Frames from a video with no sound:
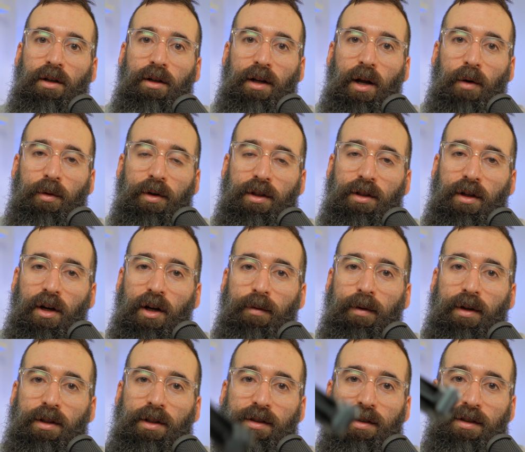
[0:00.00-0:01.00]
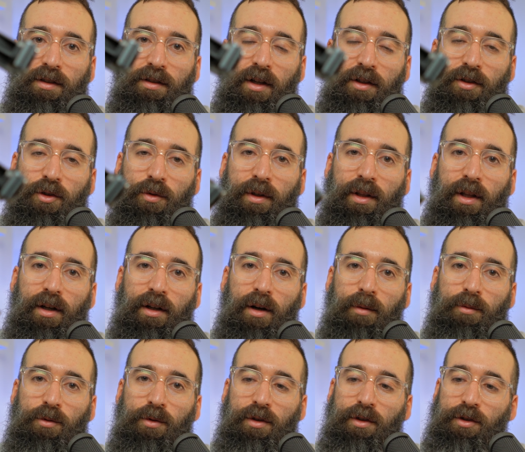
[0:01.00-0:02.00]
Now we can talk about this accessory that
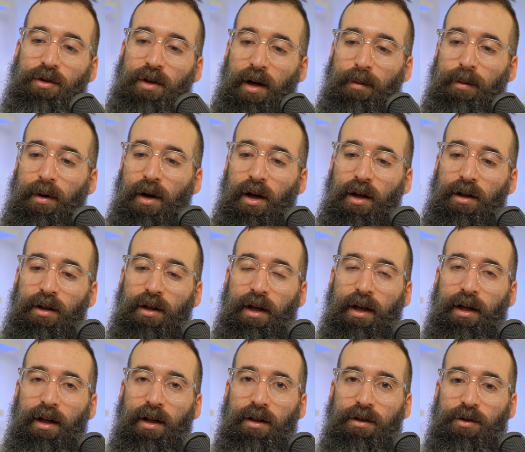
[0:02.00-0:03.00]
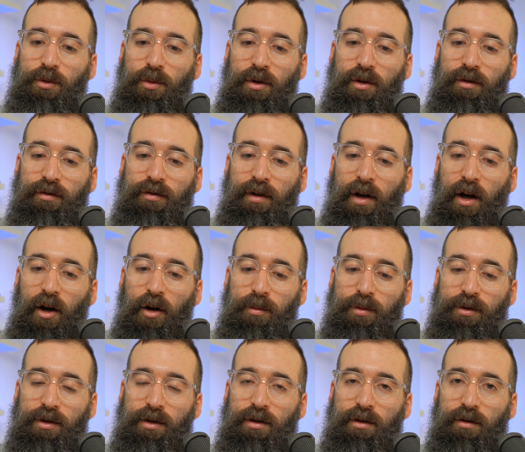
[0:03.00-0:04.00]
comes with the tripod, and it sort of
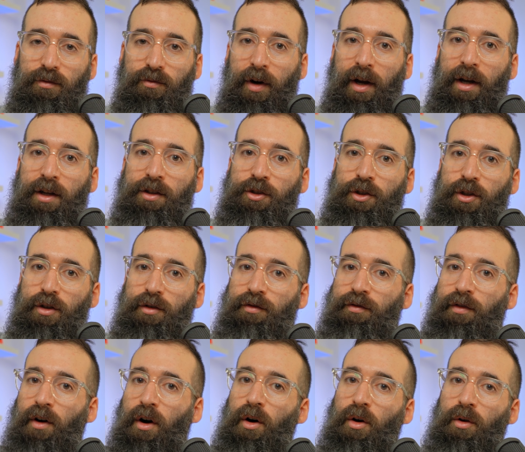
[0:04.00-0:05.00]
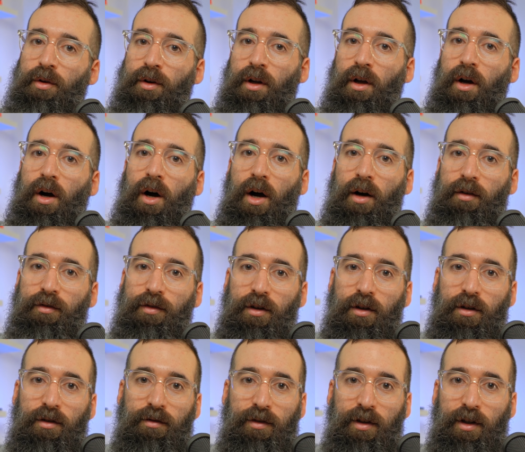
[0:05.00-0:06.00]
helps raise your phone off
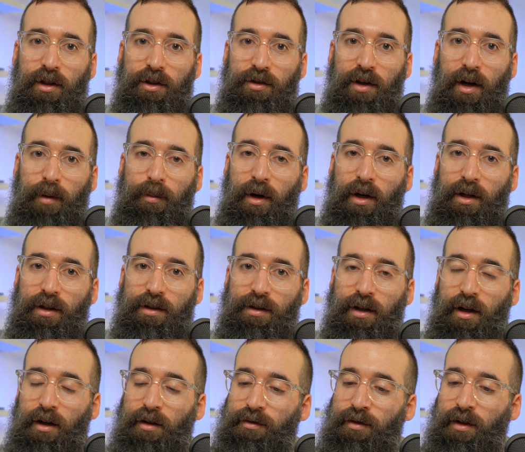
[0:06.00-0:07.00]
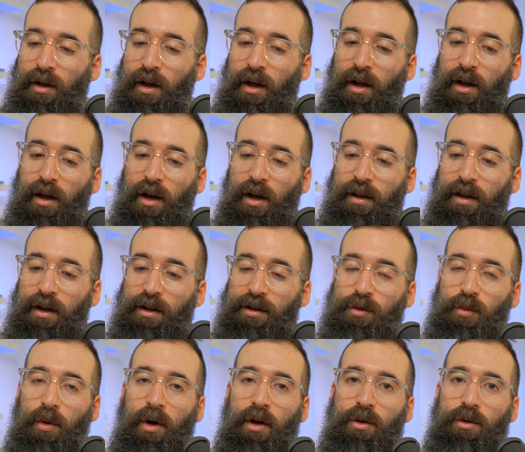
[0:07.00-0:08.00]
of the tripod itself. And then
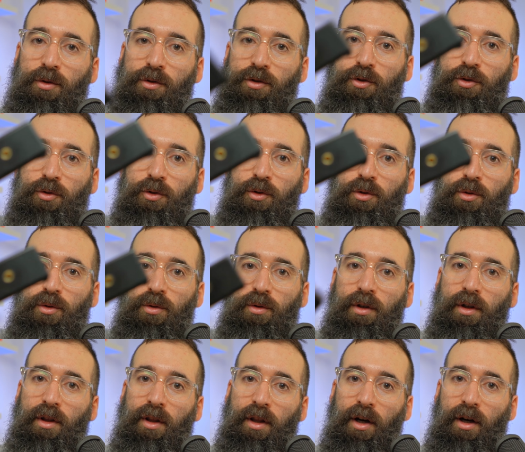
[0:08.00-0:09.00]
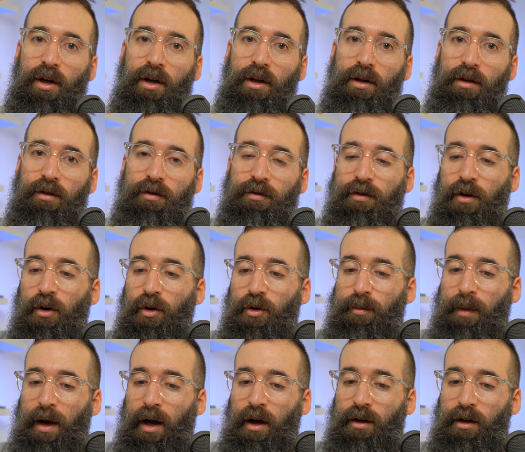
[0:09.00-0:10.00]
it's where you screw the
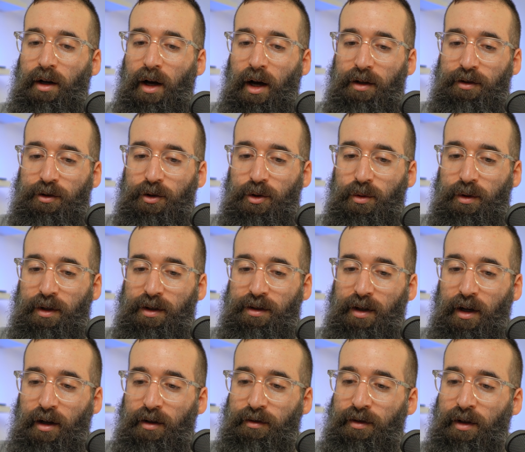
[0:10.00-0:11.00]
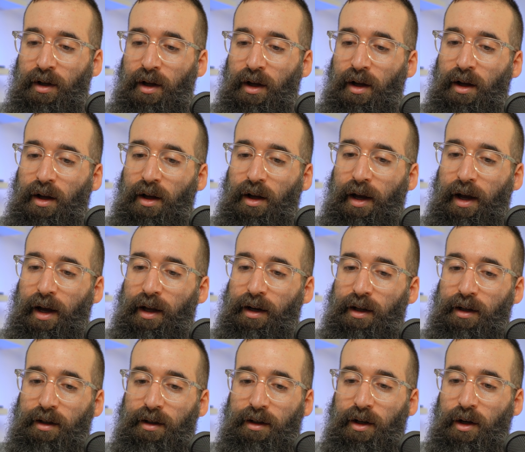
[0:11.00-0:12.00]
phone mount onto itself. And
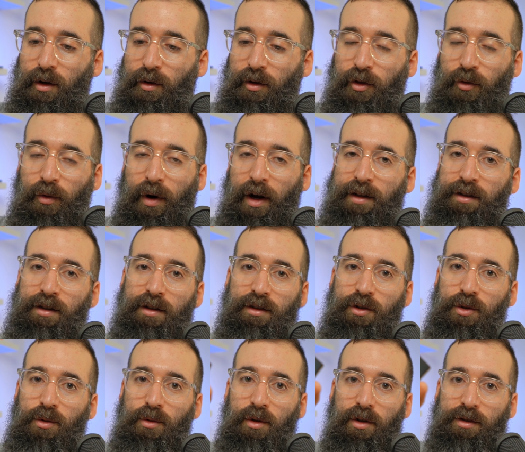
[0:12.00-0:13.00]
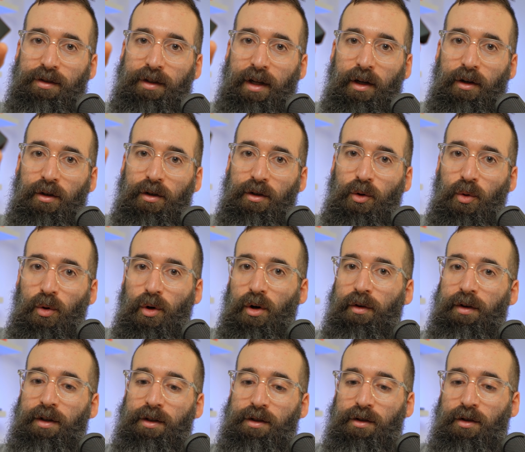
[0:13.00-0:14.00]
it, threads into a standard
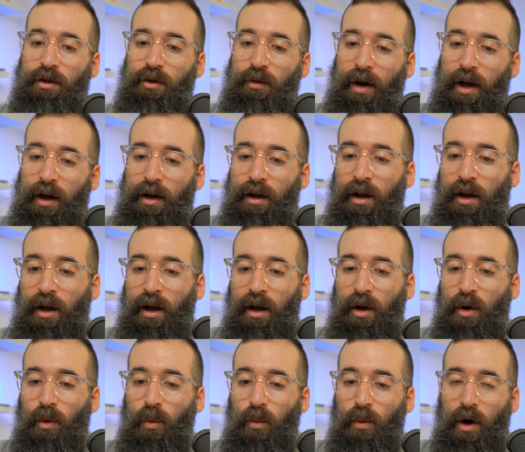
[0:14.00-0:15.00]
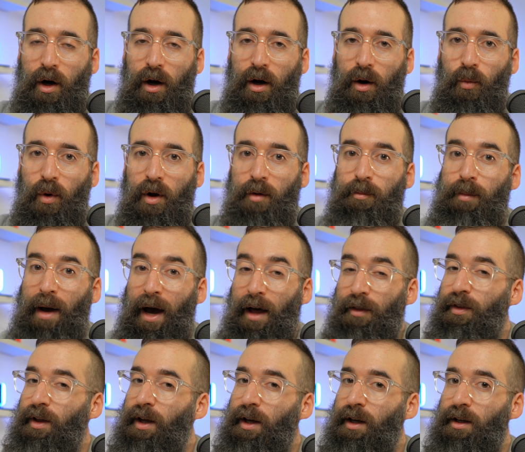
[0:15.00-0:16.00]
1/4-inch thread. One
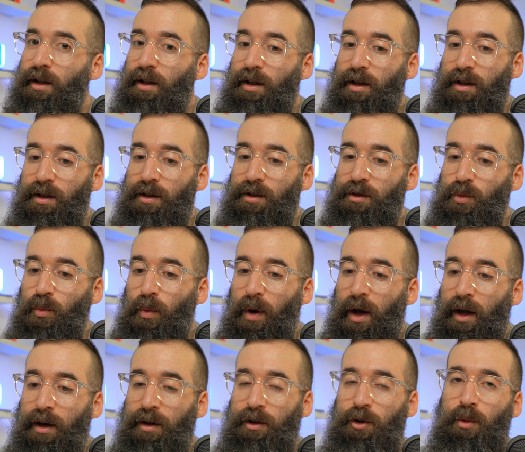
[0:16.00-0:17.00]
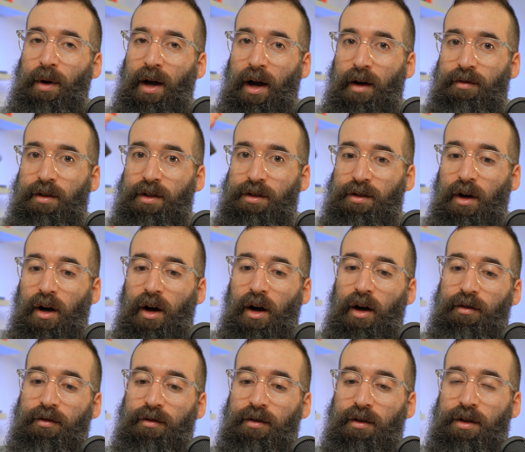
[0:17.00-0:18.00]
bad thing is when you have this
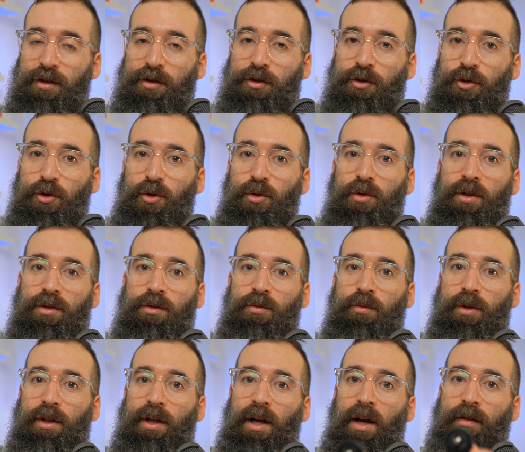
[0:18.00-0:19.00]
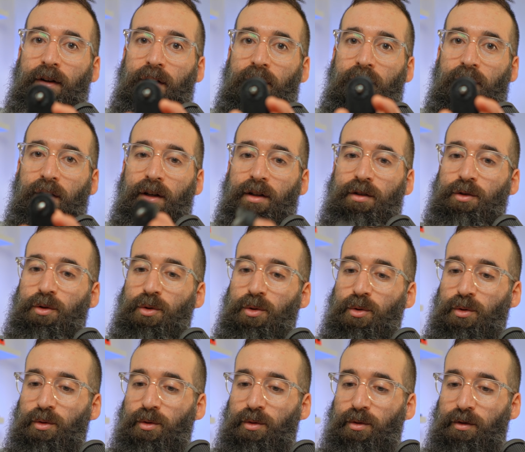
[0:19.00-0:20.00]
off, this screw doesn't really have anything
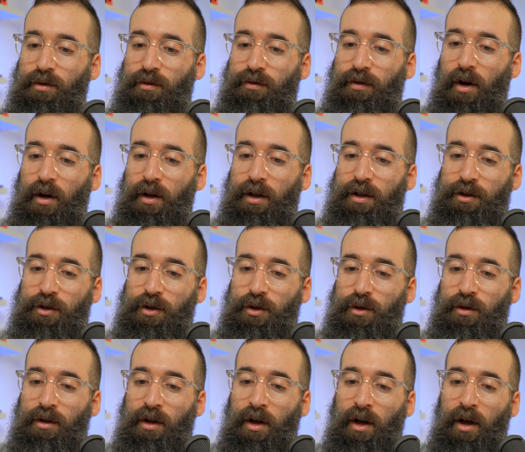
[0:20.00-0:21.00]
to fall into.